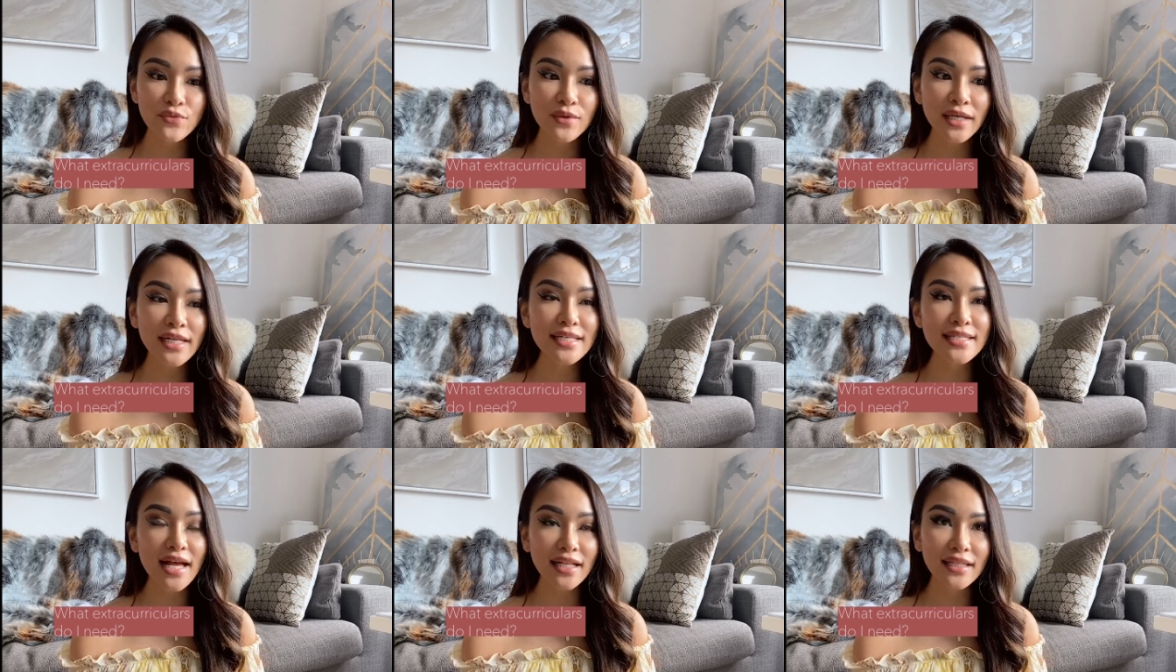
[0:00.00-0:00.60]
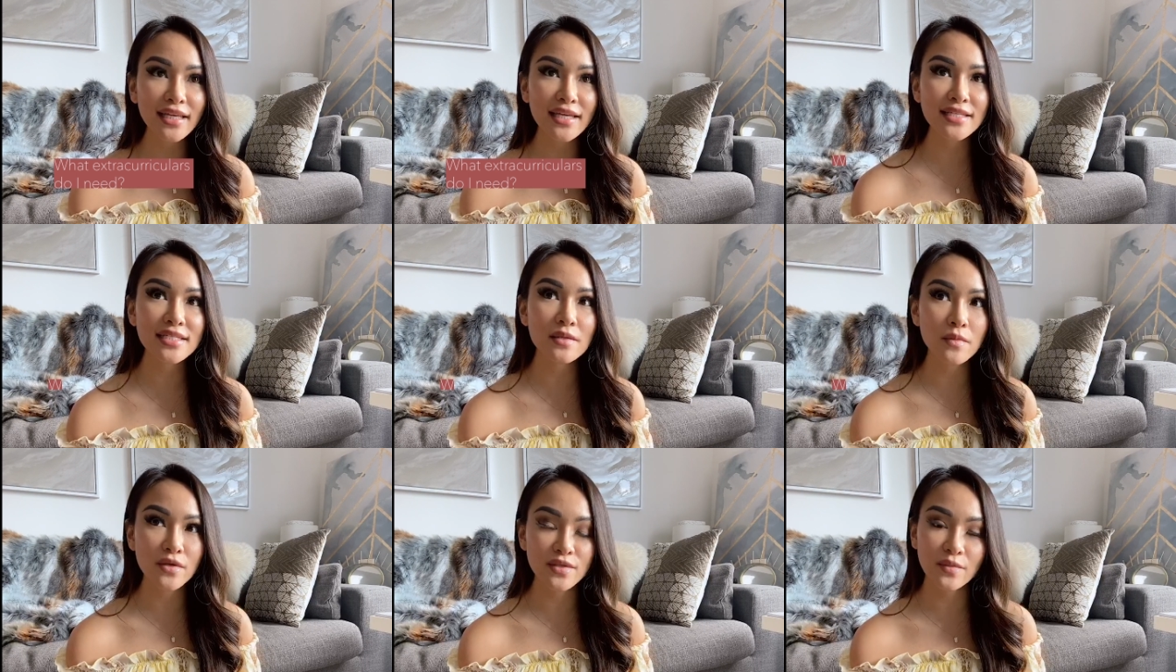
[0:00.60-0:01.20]
What exactly is the
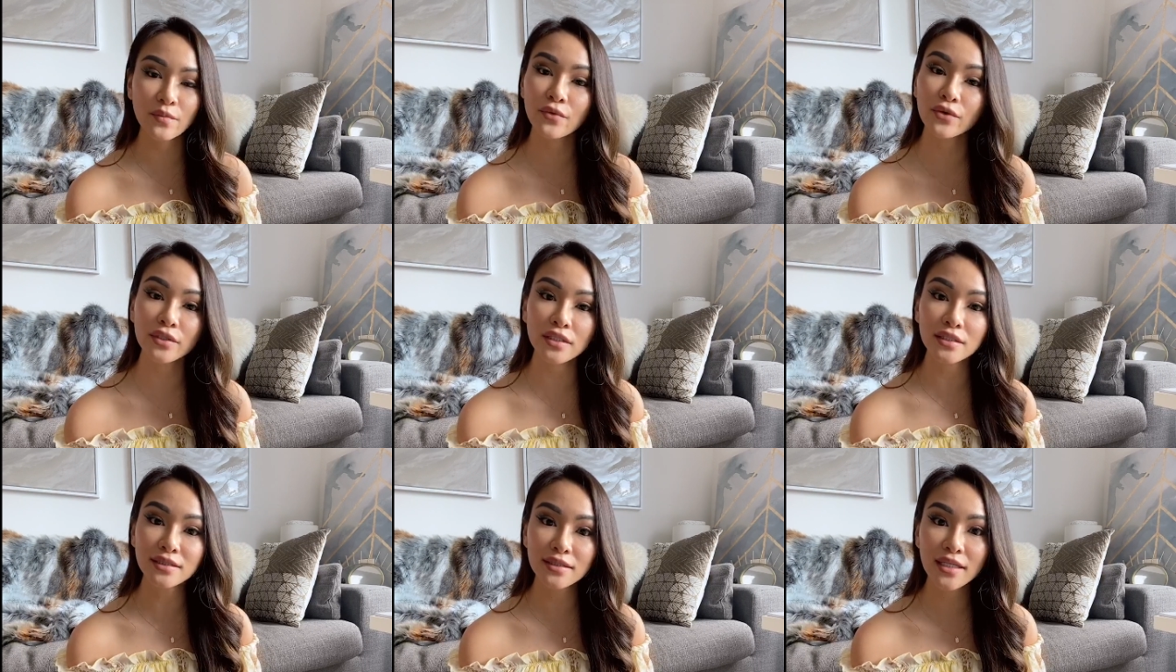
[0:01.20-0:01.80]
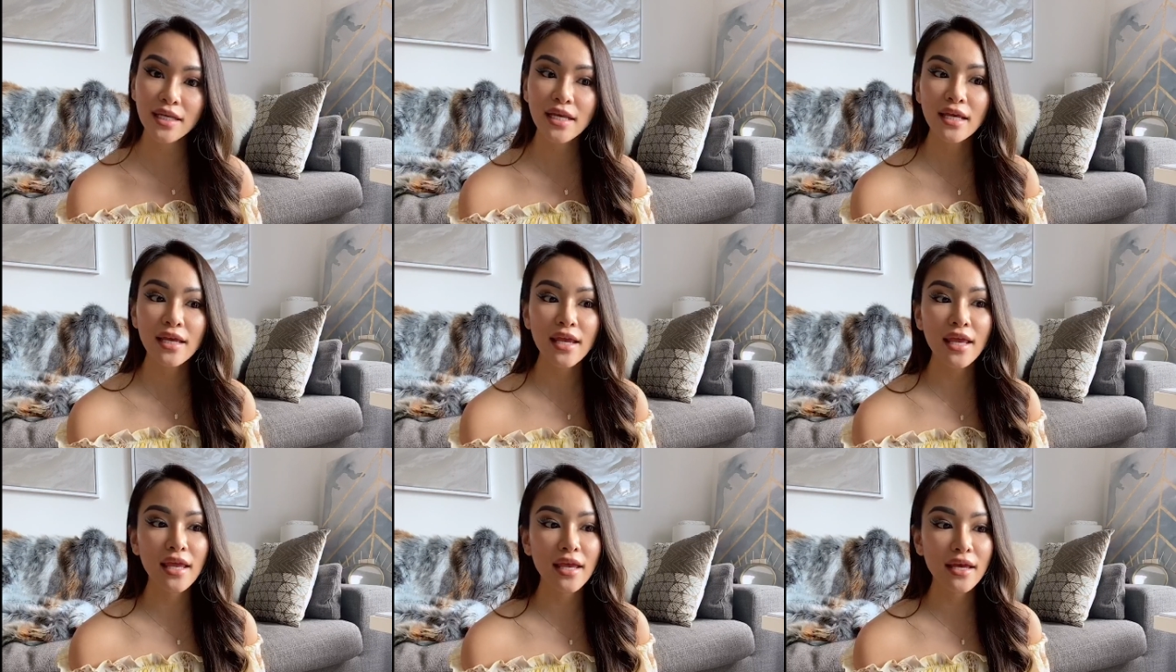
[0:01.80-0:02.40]
most important,
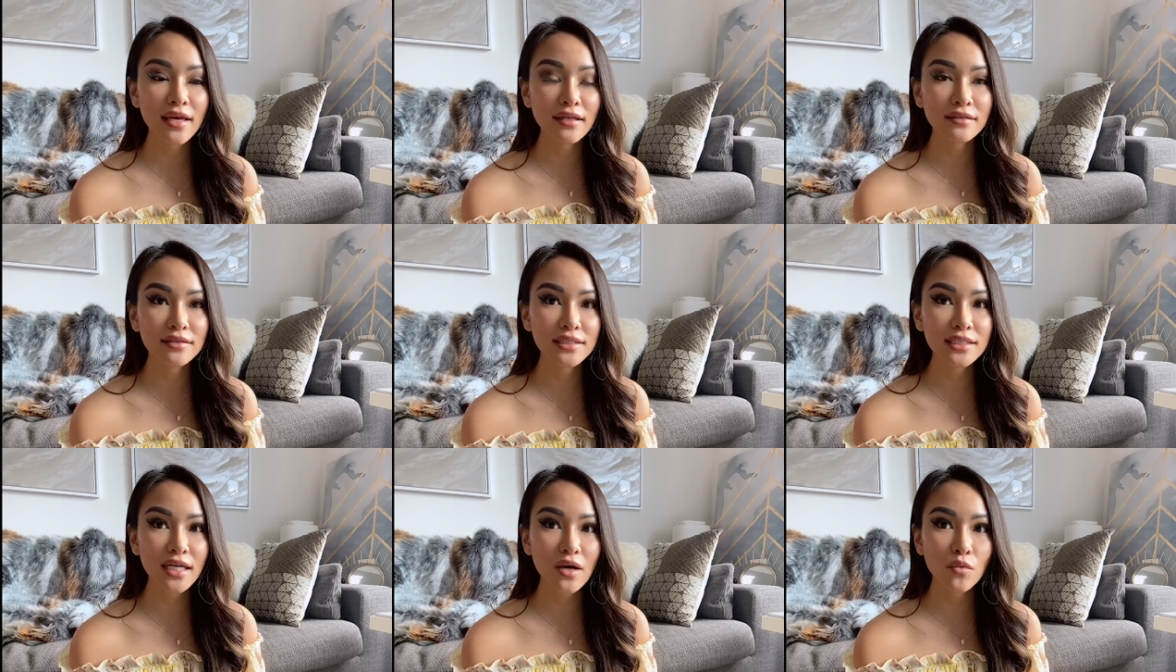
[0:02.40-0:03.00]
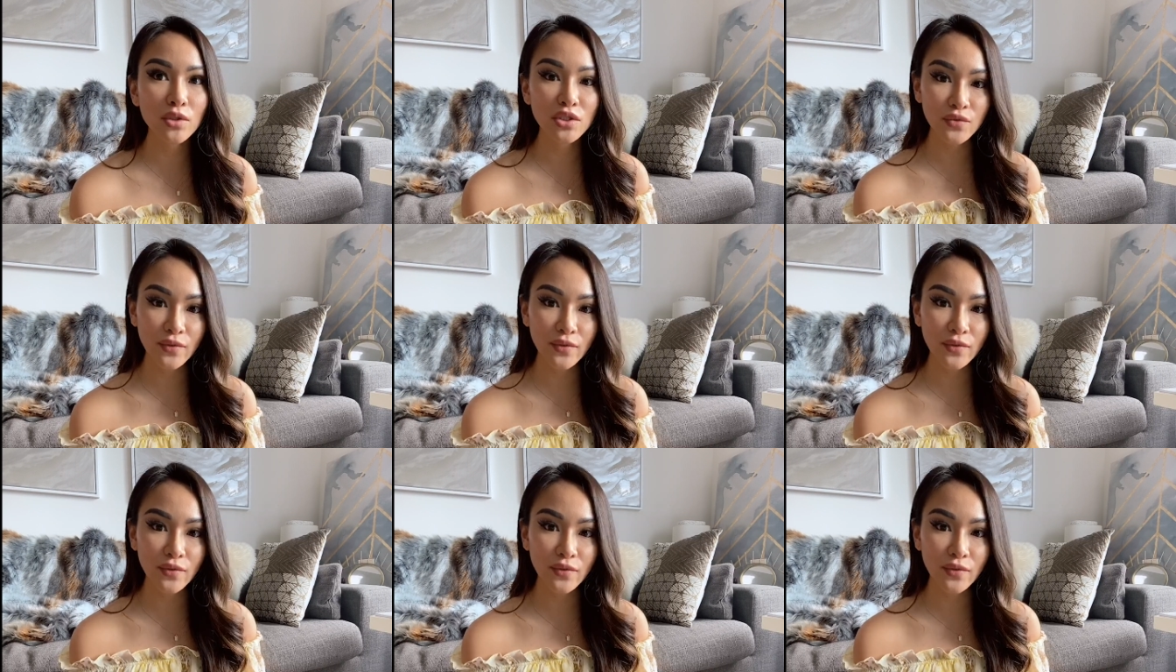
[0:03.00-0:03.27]
and uh, what do